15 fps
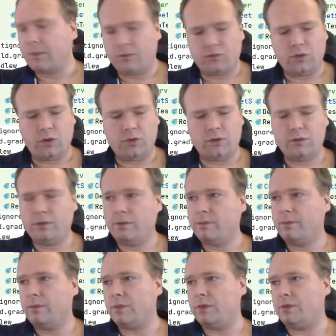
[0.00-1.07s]
Row
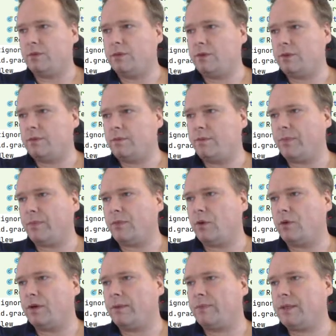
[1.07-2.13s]

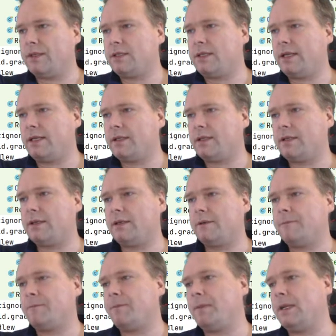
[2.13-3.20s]
number instead,
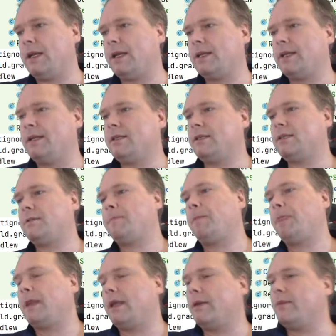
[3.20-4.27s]
like this.
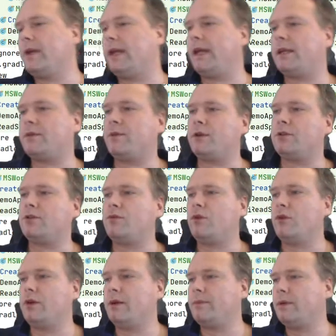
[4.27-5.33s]
And then we add one to
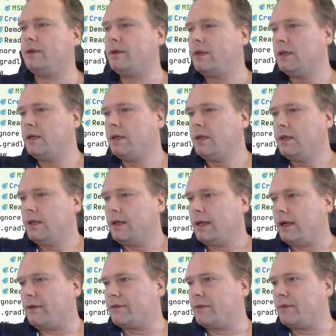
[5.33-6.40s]
row number
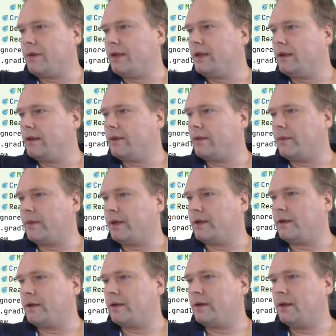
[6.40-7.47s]
after when we are
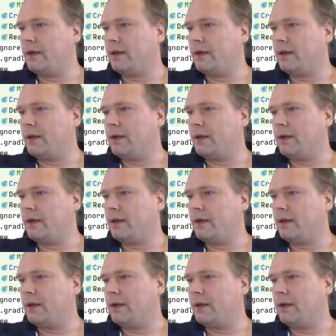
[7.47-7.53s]
done